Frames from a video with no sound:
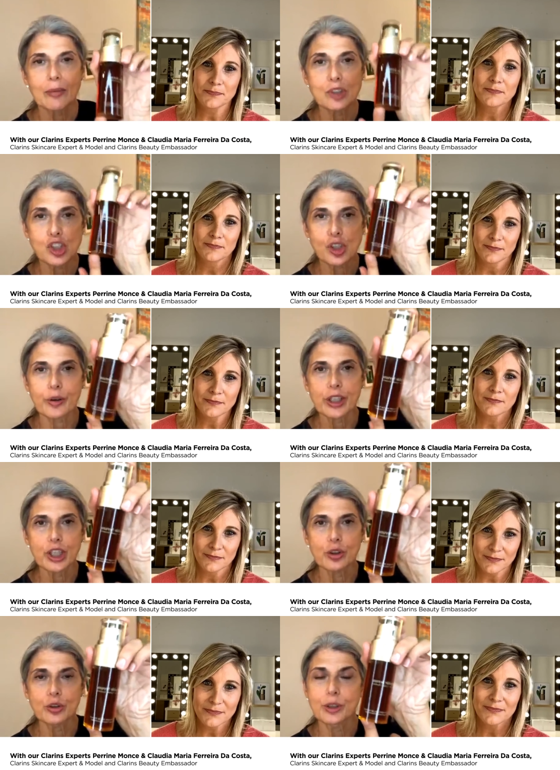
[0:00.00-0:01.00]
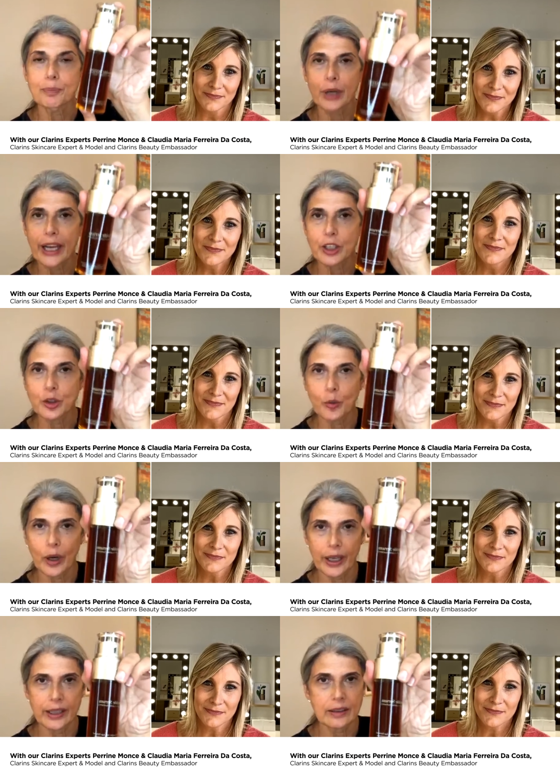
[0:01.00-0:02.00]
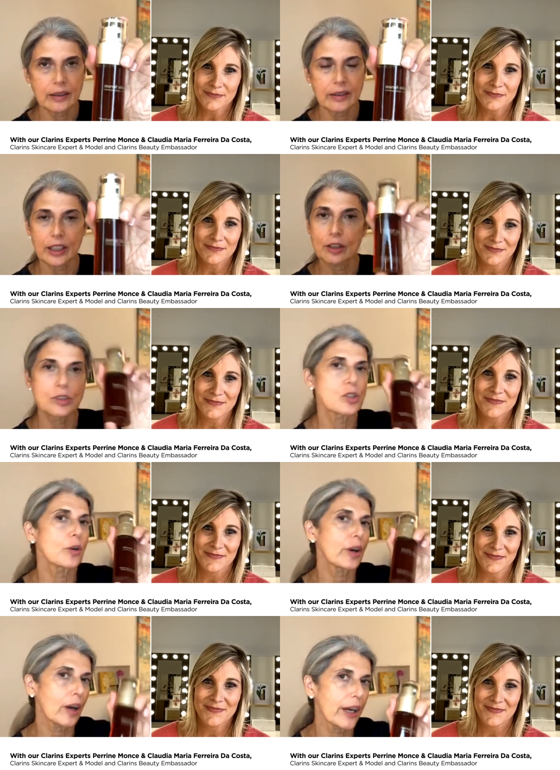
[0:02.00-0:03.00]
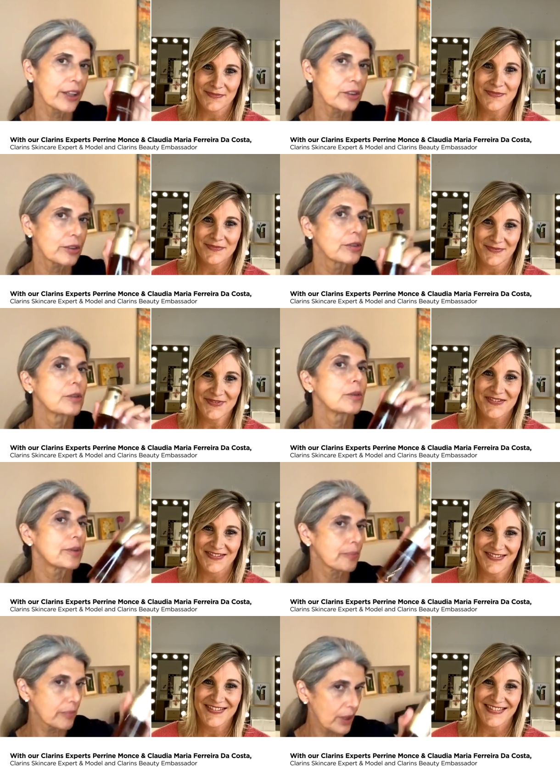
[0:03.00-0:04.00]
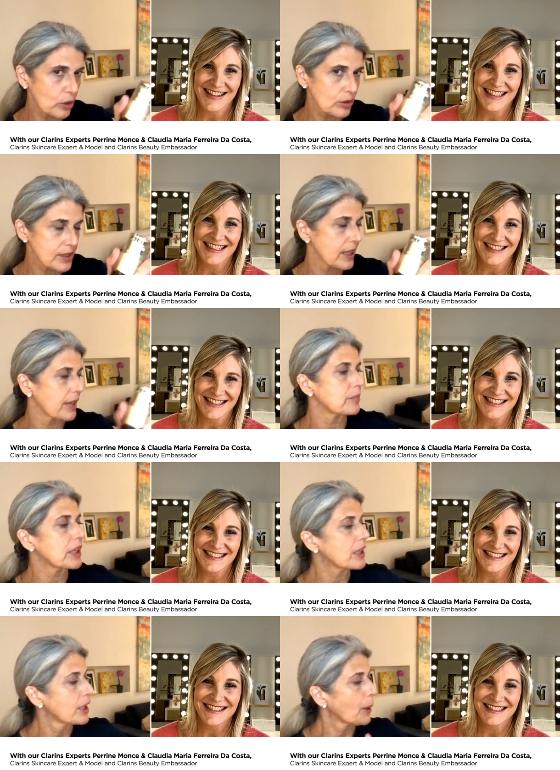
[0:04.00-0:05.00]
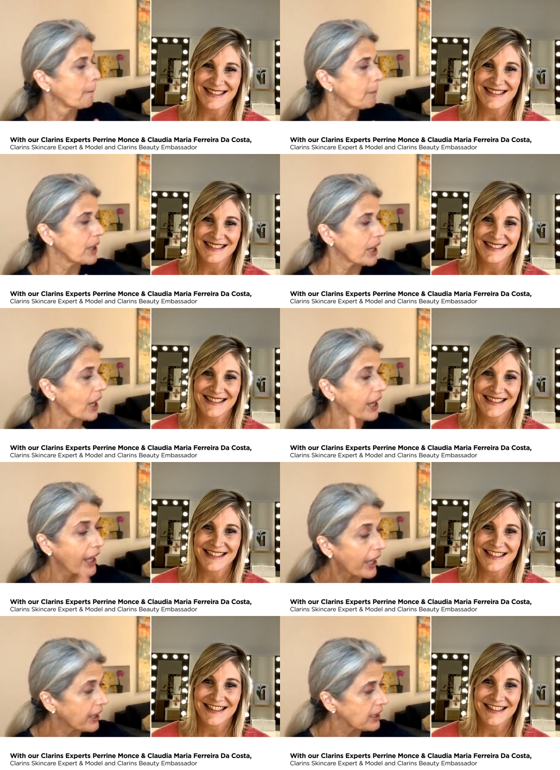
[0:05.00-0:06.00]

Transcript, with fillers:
Speaker 1: am showing you the brand new one that you were so kind to to send me. But I had